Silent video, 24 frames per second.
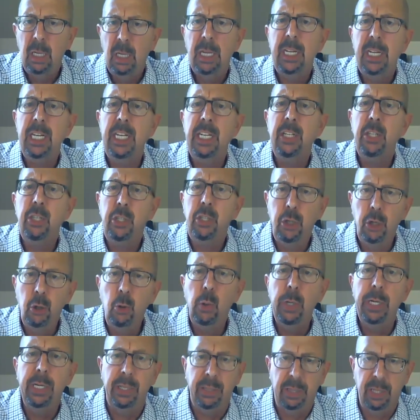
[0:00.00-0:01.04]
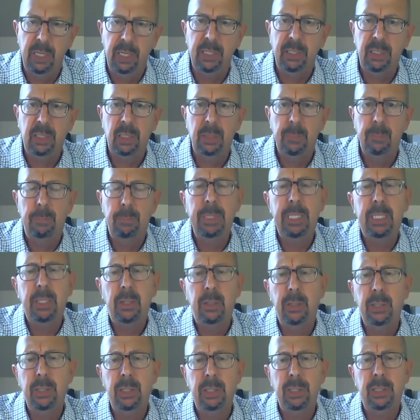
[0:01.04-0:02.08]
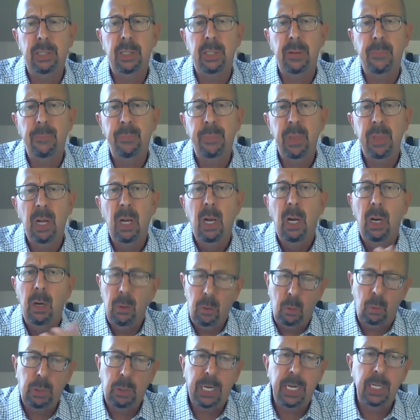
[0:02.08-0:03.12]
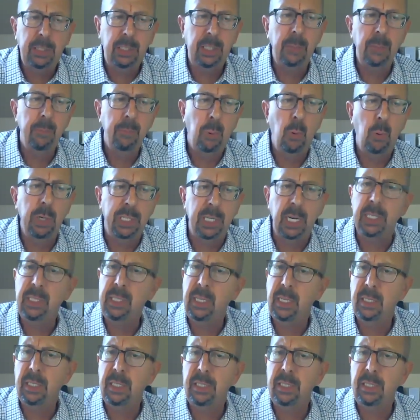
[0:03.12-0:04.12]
in doing this because, case in point, I did a